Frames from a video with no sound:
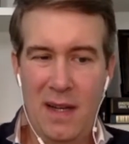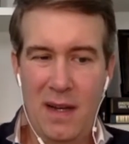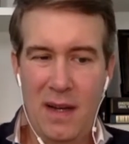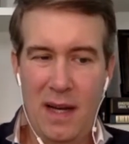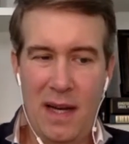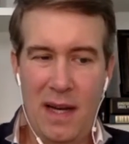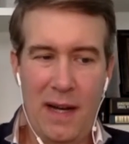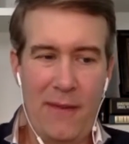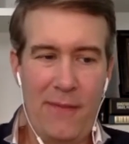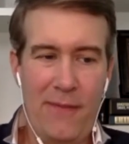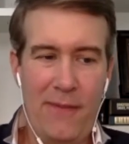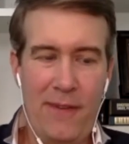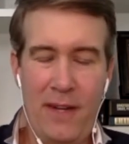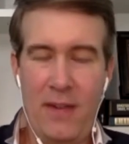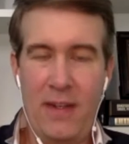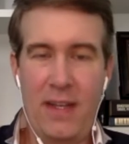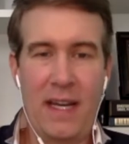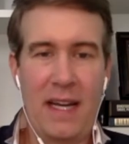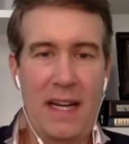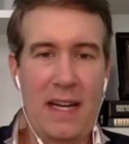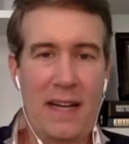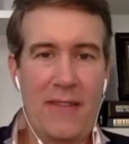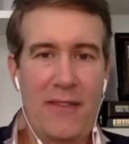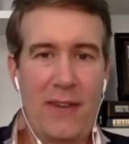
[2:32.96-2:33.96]
I found
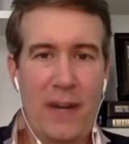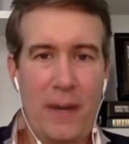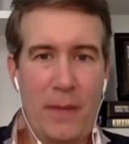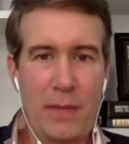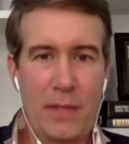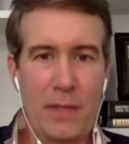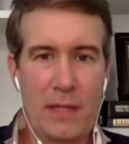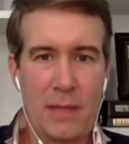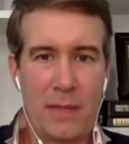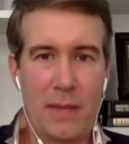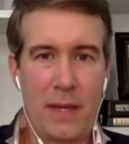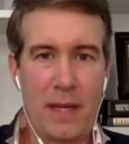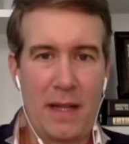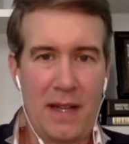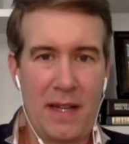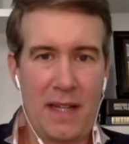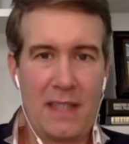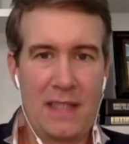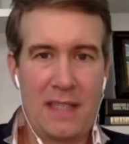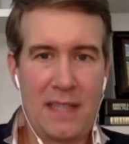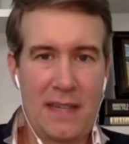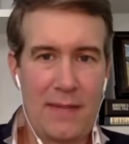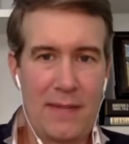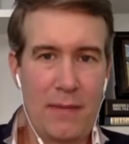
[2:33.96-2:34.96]
95% of my
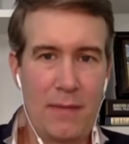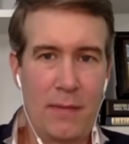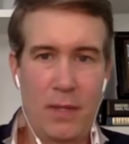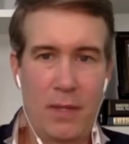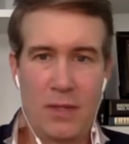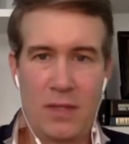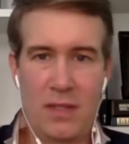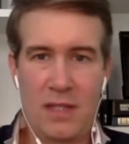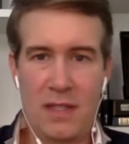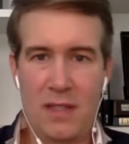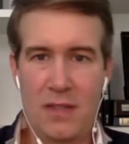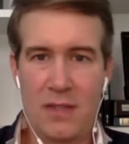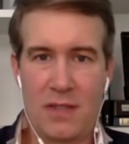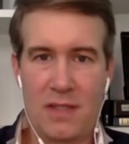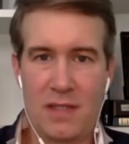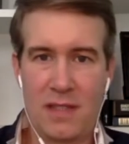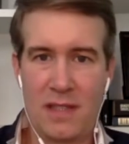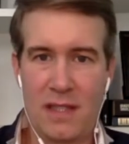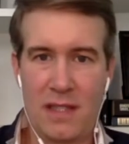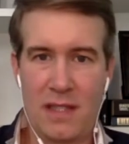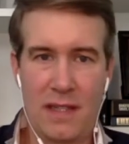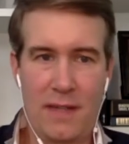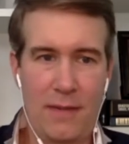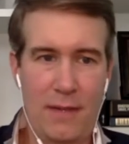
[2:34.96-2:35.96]
clients have the most interest
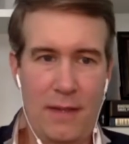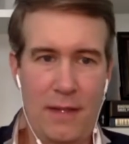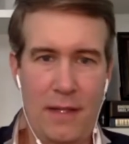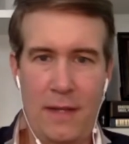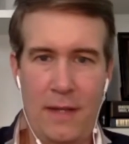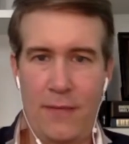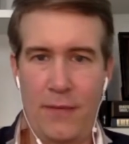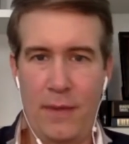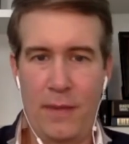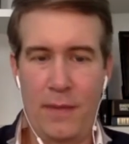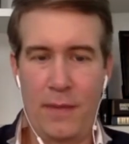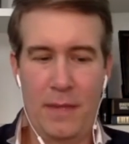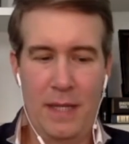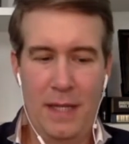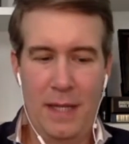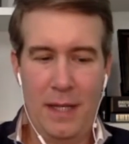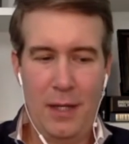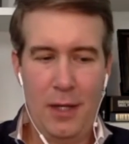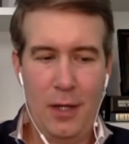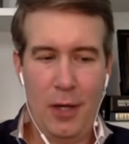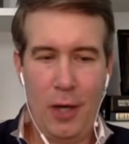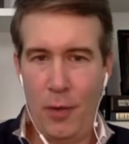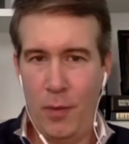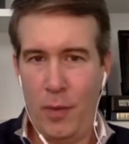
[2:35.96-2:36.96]
in, everything from
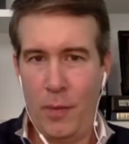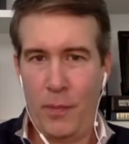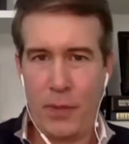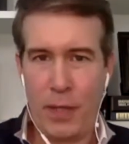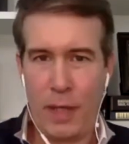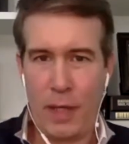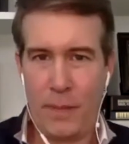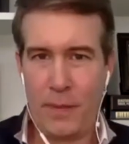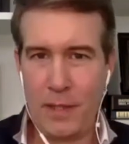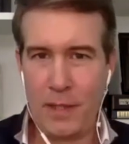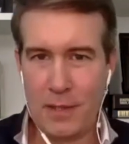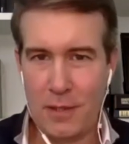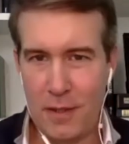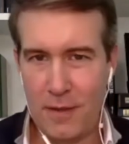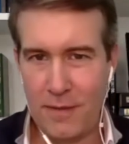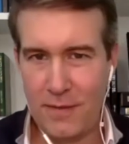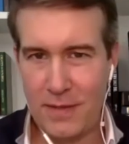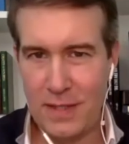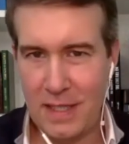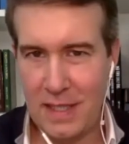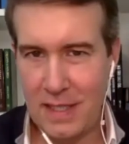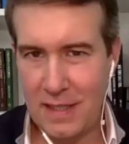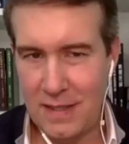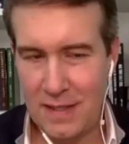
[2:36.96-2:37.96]
home and property
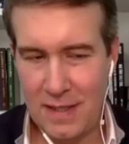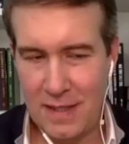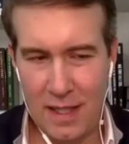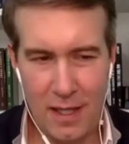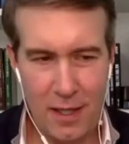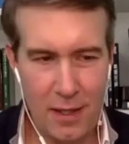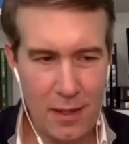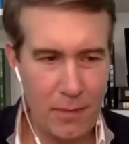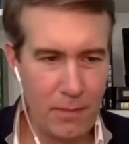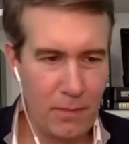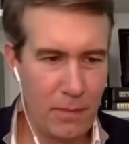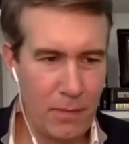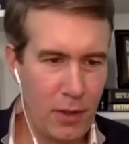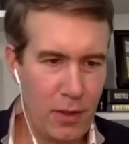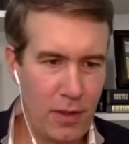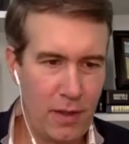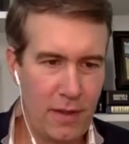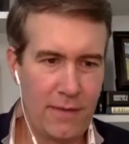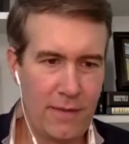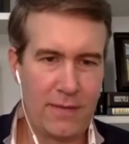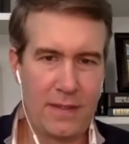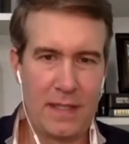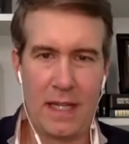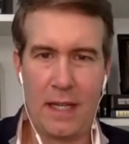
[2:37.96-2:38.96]
services to
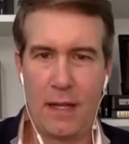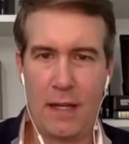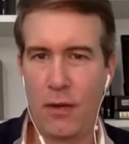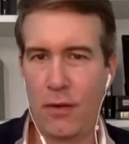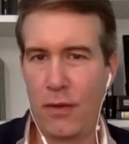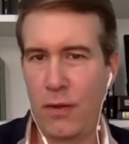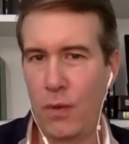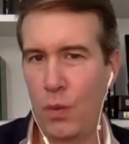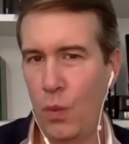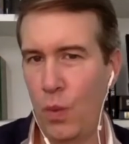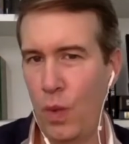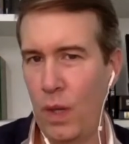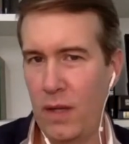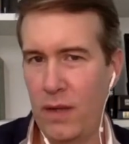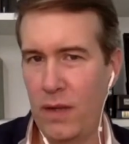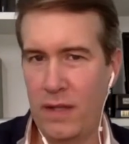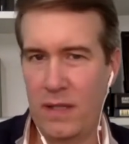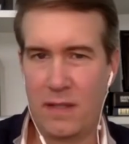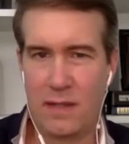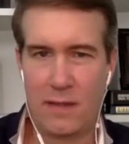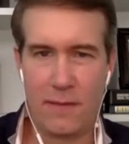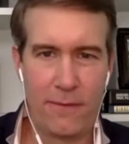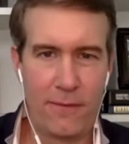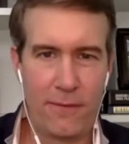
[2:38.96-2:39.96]
automotive to health and
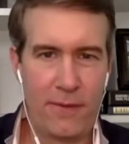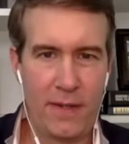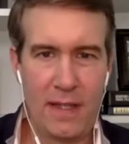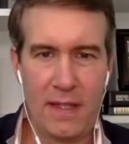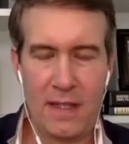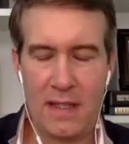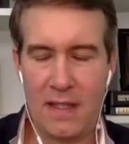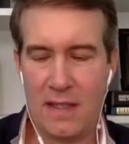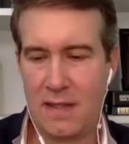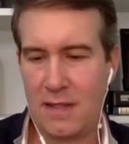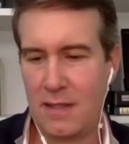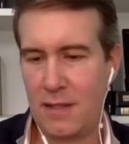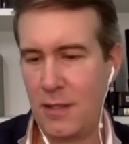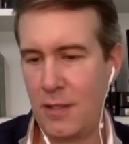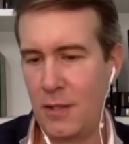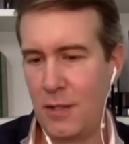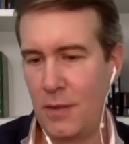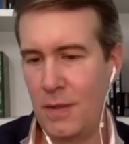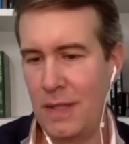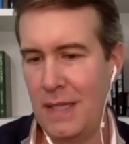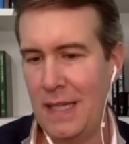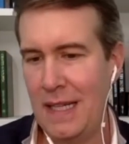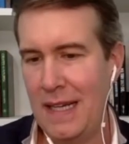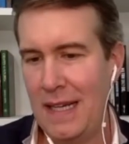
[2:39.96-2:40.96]
wellness and fitness
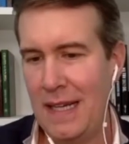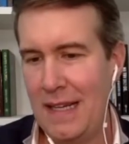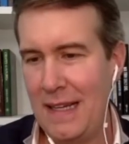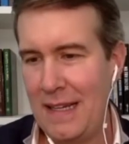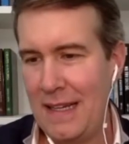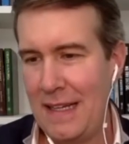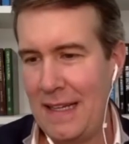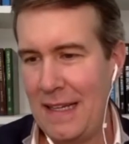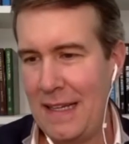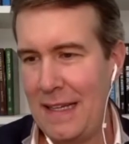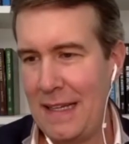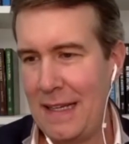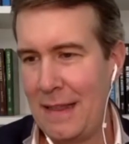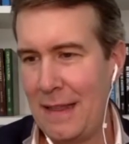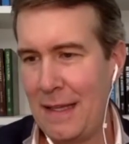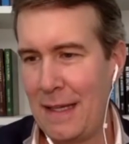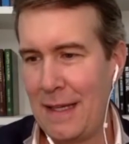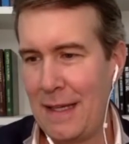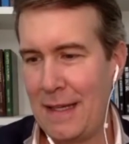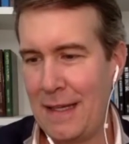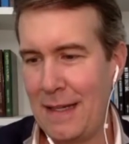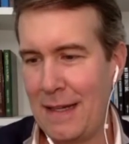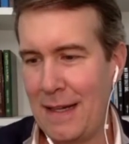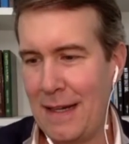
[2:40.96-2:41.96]
to
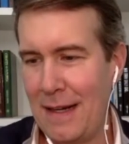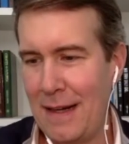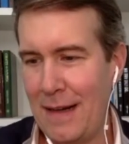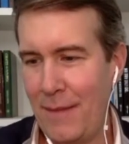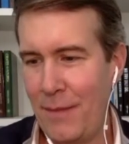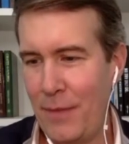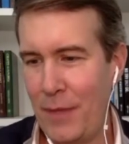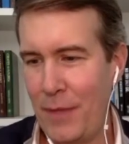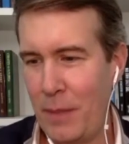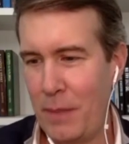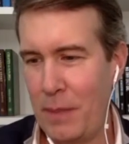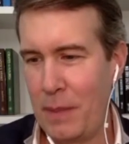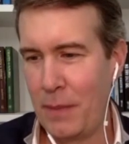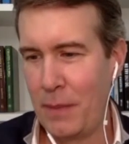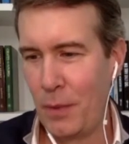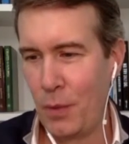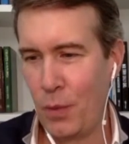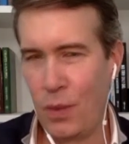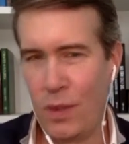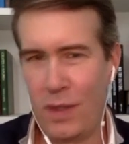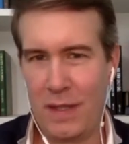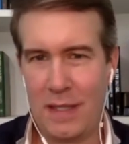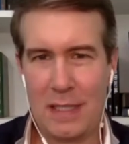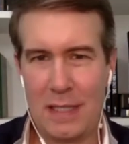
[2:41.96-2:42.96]
anything that people are
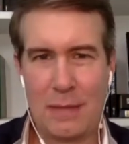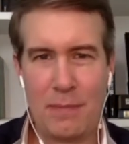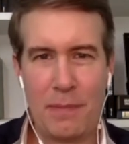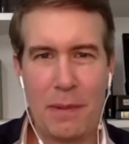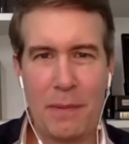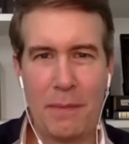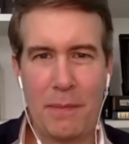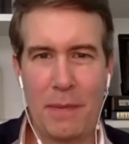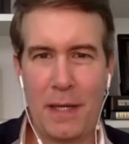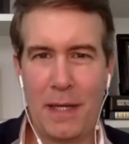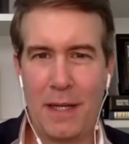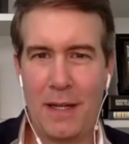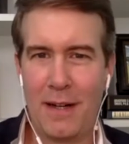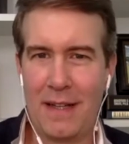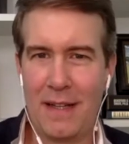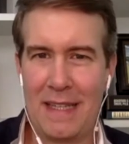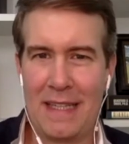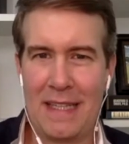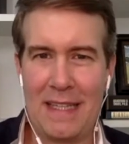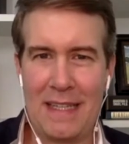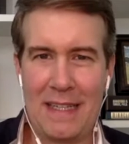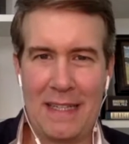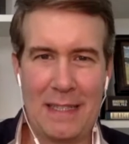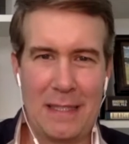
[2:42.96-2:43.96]
willing to spend money on,
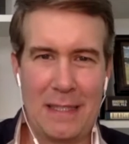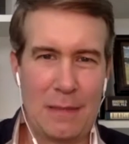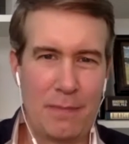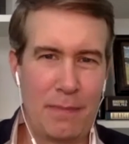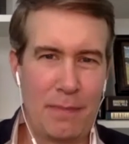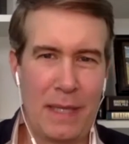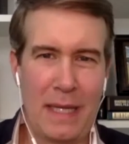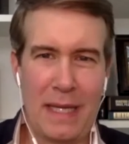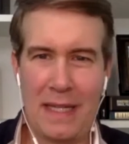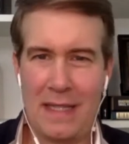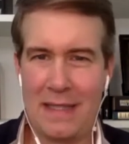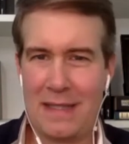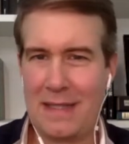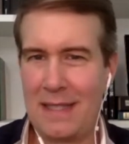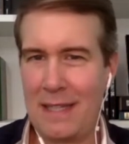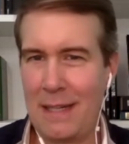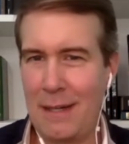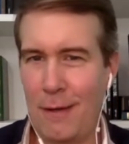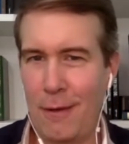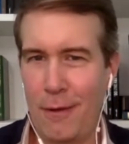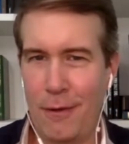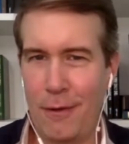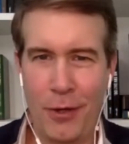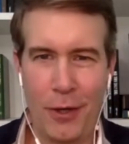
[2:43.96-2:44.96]
kids, pets,
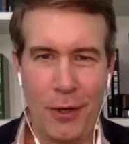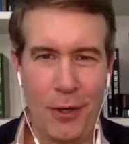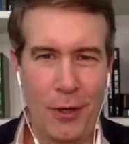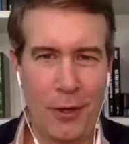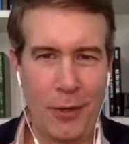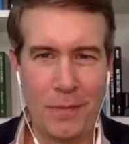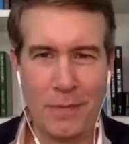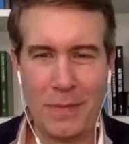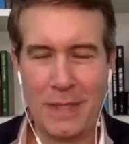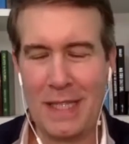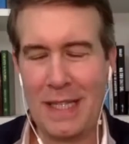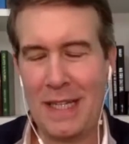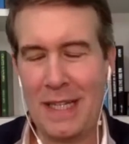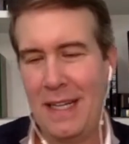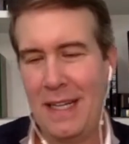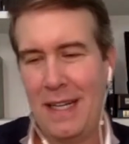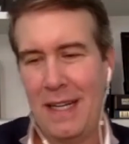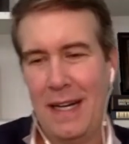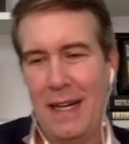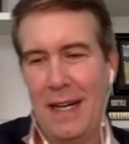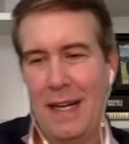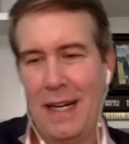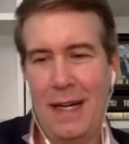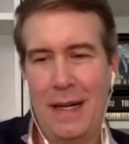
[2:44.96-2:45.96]
health, homes.
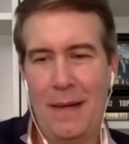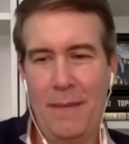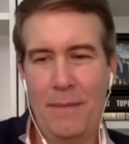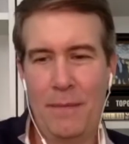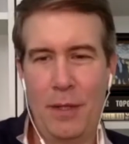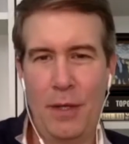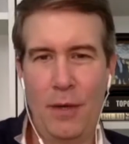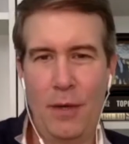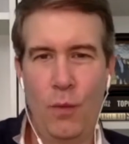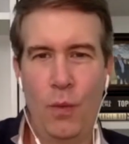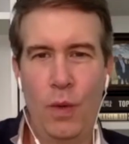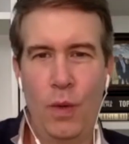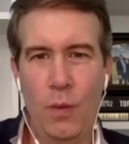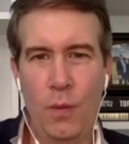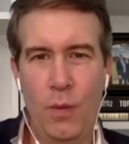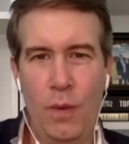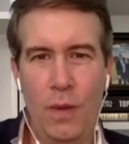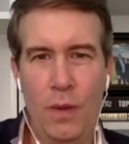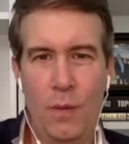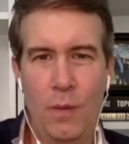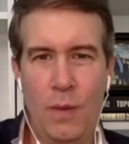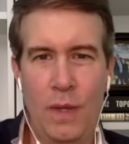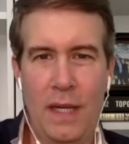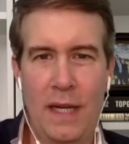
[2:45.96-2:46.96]
You know,
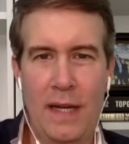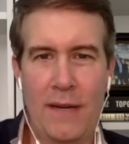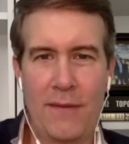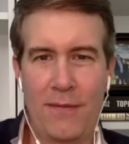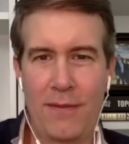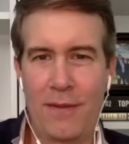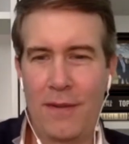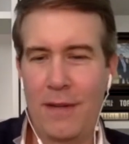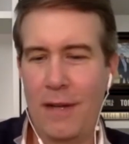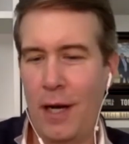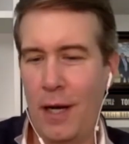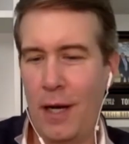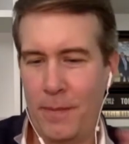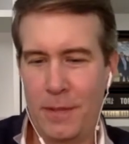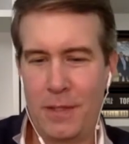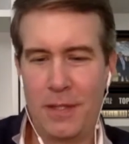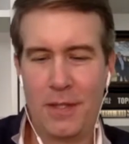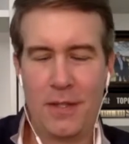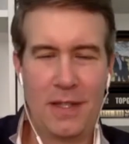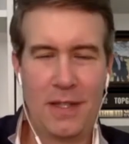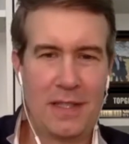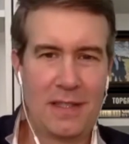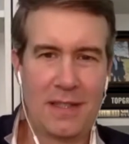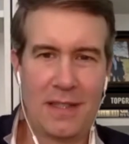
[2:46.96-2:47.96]
we have
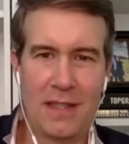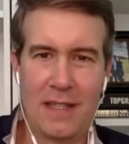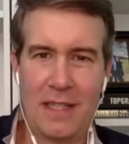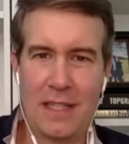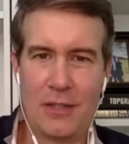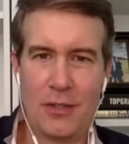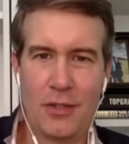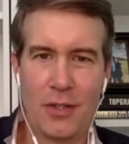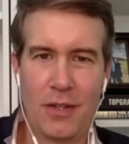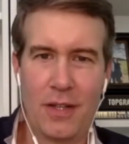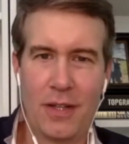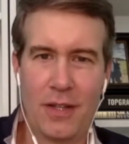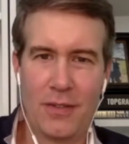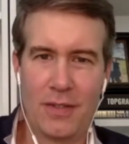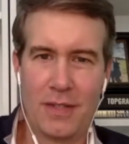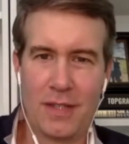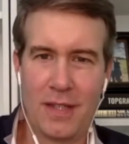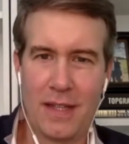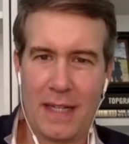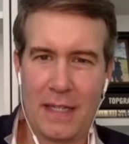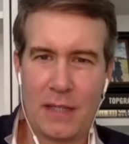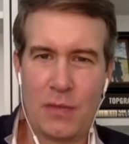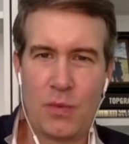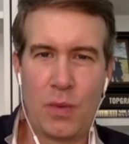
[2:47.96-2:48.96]
opportunities in each of those.
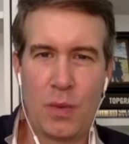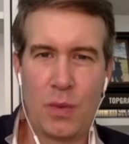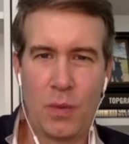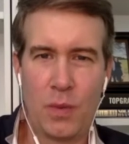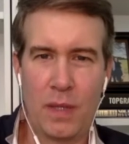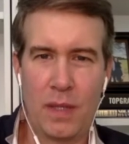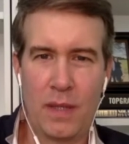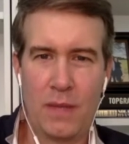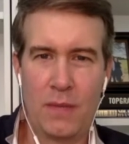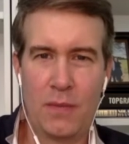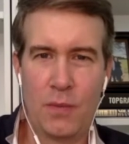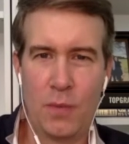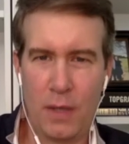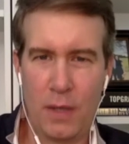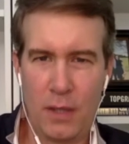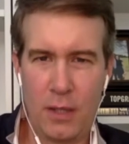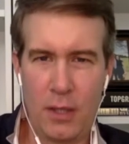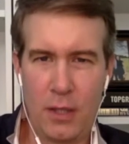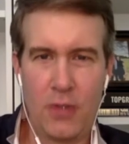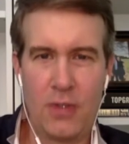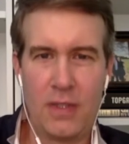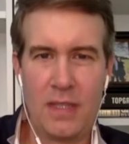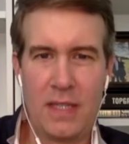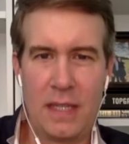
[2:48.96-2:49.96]
So that's where we really
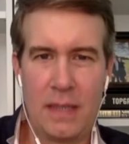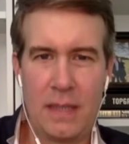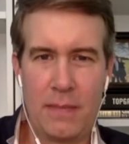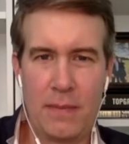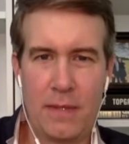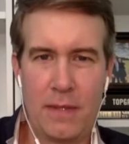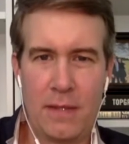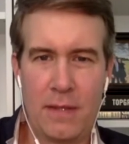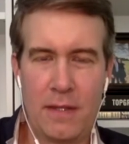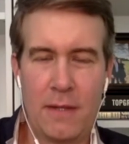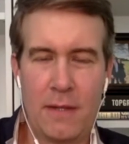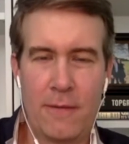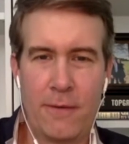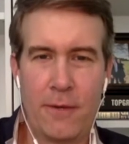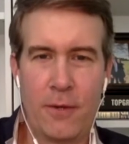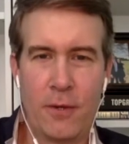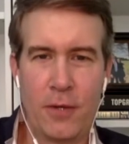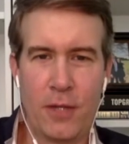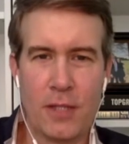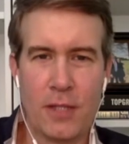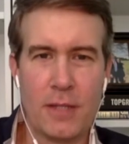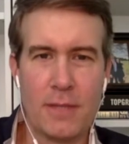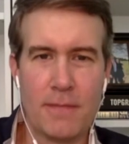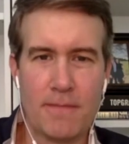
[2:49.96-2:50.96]
go deep and
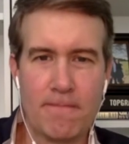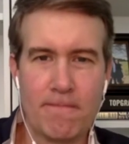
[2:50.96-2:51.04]
focus.